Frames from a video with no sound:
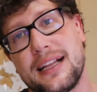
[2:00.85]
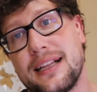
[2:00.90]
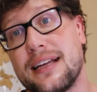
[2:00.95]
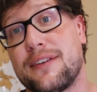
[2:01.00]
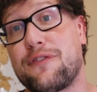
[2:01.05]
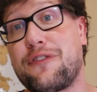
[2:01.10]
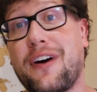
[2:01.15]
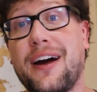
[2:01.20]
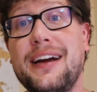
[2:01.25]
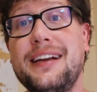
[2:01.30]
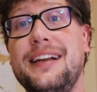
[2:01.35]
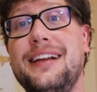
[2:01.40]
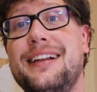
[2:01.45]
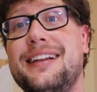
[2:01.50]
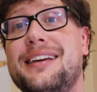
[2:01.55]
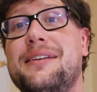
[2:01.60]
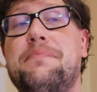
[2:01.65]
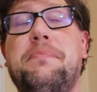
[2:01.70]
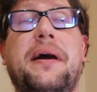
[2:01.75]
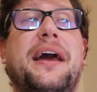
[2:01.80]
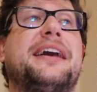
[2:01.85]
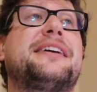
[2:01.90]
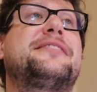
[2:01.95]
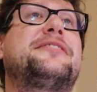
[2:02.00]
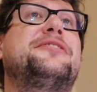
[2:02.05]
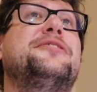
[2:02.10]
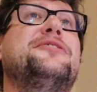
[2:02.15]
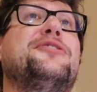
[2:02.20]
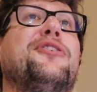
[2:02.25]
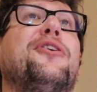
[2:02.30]
And finally back
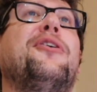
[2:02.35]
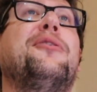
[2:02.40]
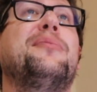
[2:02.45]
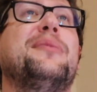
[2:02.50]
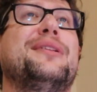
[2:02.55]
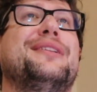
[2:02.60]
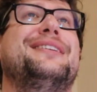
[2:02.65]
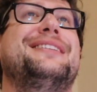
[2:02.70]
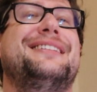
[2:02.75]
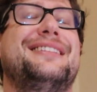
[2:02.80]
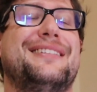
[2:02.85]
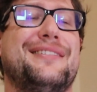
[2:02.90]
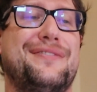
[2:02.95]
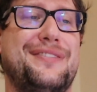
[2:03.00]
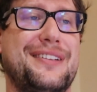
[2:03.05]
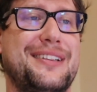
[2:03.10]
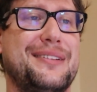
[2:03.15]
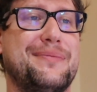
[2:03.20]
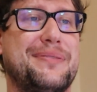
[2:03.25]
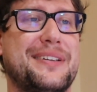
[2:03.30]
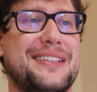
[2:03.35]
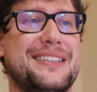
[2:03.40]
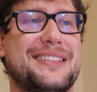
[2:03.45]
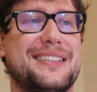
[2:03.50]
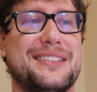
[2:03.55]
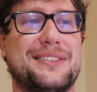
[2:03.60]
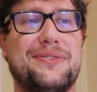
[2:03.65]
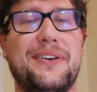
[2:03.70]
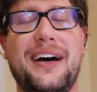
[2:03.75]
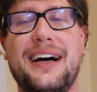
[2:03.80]
to normal in the
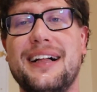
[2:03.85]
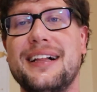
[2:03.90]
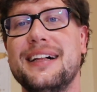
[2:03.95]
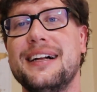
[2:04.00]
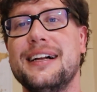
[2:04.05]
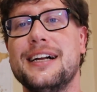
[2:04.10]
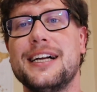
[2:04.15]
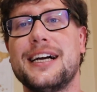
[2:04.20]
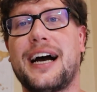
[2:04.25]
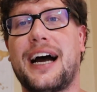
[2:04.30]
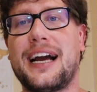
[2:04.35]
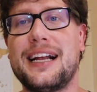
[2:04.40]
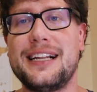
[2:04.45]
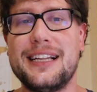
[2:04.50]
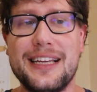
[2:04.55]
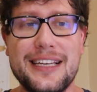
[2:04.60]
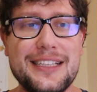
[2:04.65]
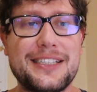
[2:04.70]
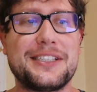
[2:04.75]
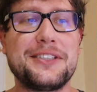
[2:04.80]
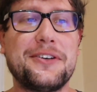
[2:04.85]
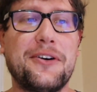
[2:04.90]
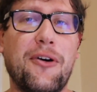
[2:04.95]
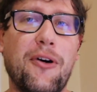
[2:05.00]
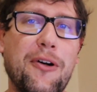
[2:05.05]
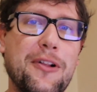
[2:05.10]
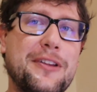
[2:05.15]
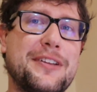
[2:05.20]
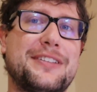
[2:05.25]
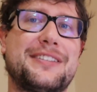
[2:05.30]
Philippines as well. I linked you
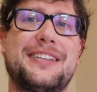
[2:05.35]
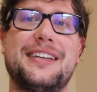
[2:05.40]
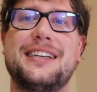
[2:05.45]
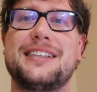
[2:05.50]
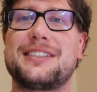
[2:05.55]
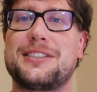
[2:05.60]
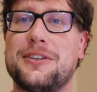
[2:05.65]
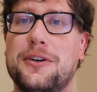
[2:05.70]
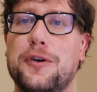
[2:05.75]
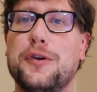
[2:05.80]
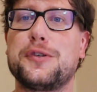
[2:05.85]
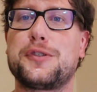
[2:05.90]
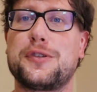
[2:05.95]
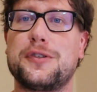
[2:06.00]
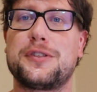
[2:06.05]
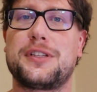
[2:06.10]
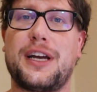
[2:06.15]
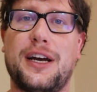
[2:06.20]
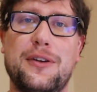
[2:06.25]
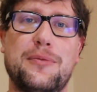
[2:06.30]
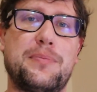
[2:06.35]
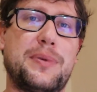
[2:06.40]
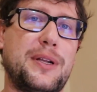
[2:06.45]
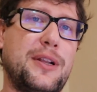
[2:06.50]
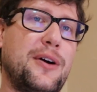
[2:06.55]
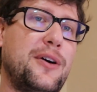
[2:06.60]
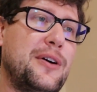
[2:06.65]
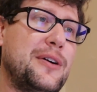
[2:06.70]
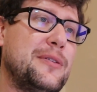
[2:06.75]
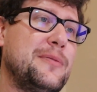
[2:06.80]
all the things also down
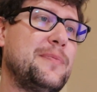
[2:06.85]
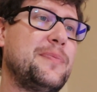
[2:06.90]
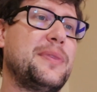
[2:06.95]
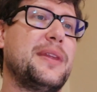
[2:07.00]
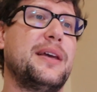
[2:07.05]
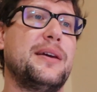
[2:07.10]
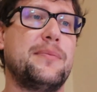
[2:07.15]
below.